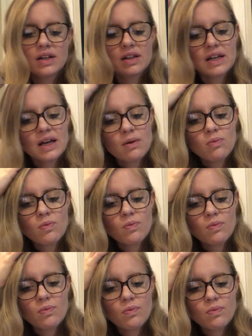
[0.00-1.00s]
They kept
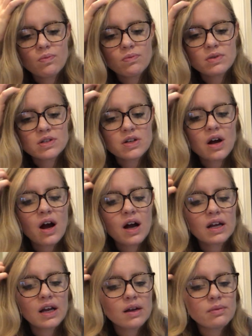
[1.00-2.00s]

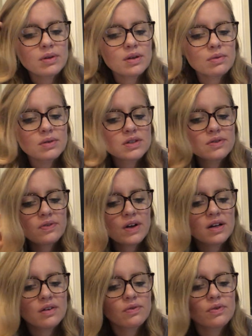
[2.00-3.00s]
talking, but their words
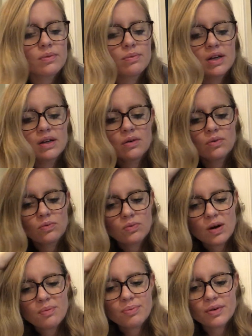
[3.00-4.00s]
faded from me.
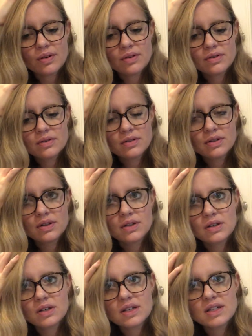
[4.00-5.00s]
Rumple.
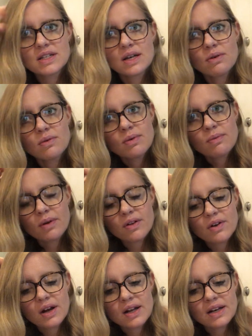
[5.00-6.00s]
Is that what my
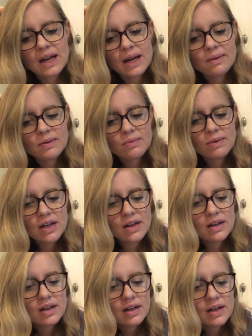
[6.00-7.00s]
mother had named
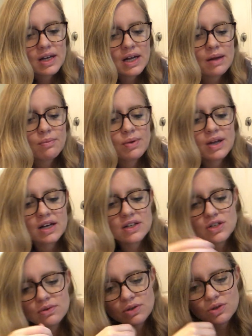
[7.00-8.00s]
me? Because
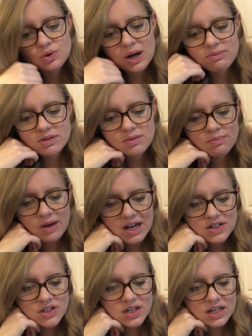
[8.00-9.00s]
she was trapped in
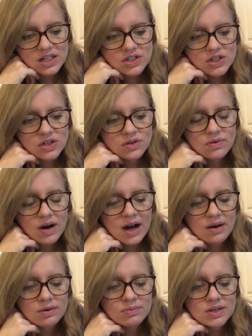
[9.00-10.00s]
magic, and she knew
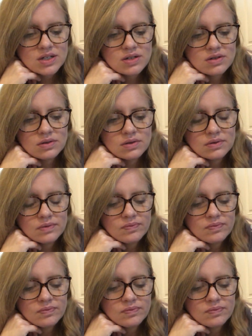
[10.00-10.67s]
I would be too.